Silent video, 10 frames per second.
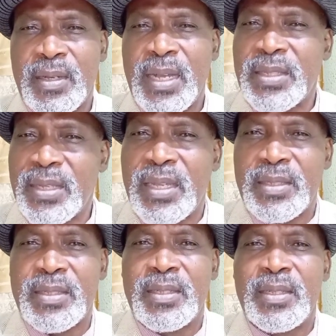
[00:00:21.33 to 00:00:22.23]
I said,
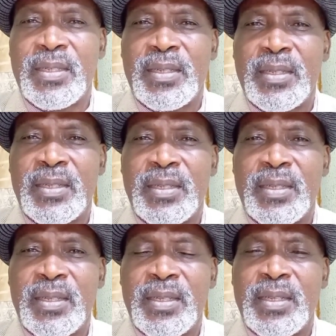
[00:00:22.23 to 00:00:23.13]

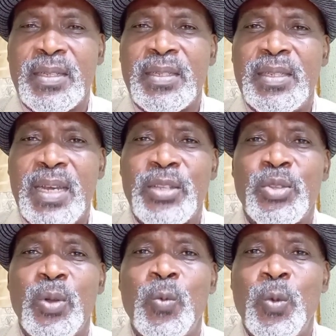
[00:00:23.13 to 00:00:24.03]
there are
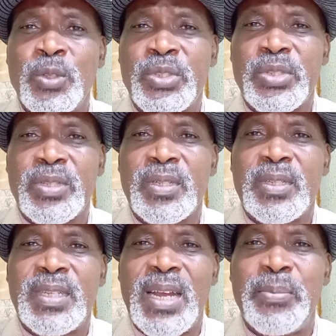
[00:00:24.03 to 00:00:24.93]
some wounds
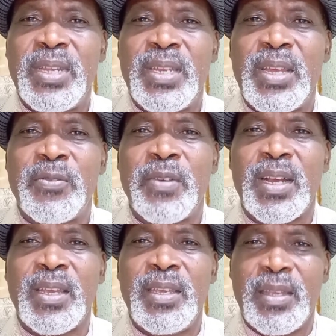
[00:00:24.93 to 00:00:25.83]
that may
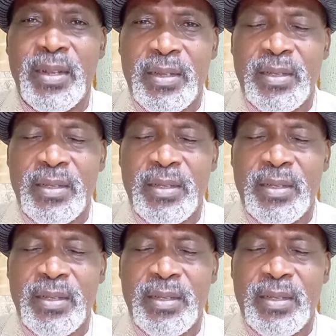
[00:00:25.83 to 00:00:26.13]
never heal.